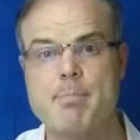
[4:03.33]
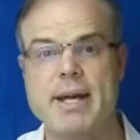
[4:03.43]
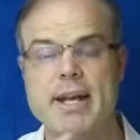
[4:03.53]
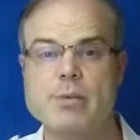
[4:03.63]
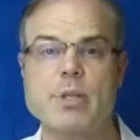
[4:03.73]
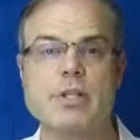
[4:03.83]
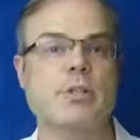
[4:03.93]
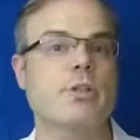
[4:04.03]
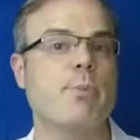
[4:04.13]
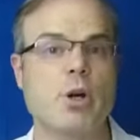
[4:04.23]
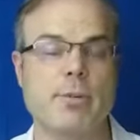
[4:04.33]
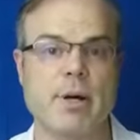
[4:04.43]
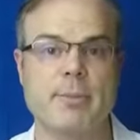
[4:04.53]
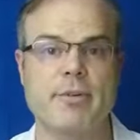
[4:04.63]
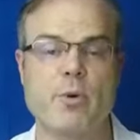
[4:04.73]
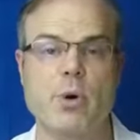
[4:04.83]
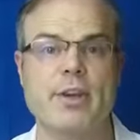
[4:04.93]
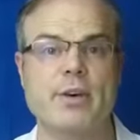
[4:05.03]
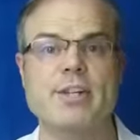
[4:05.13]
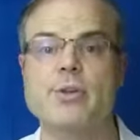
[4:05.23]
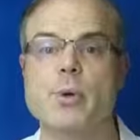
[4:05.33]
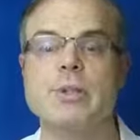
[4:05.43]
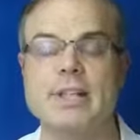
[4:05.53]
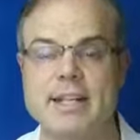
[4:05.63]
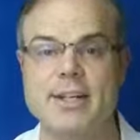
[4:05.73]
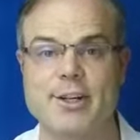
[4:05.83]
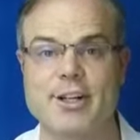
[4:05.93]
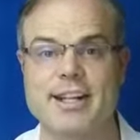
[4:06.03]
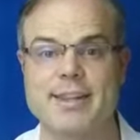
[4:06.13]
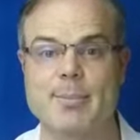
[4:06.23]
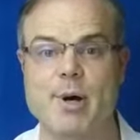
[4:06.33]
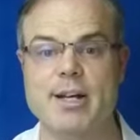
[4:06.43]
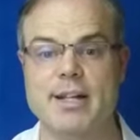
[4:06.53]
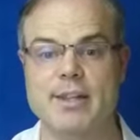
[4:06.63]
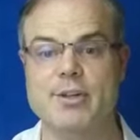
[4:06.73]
But as we spoke about before, there is no linear in the body.